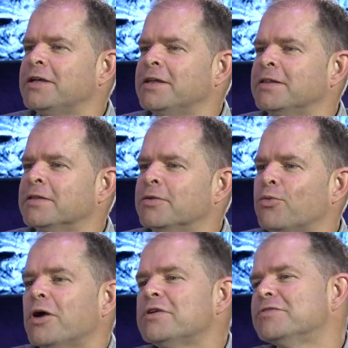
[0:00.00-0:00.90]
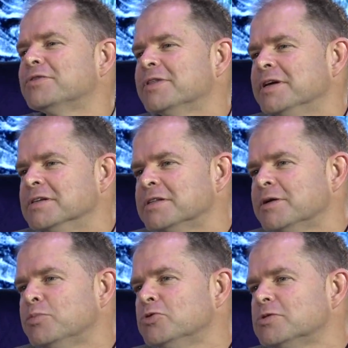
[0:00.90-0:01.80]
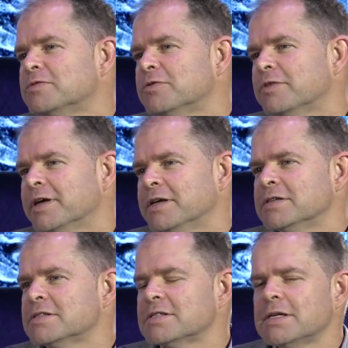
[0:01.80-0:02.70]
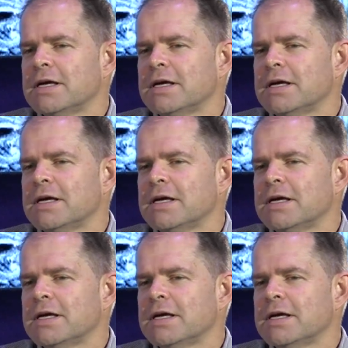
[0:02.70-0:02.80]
in the wonderful things and the beautiful things.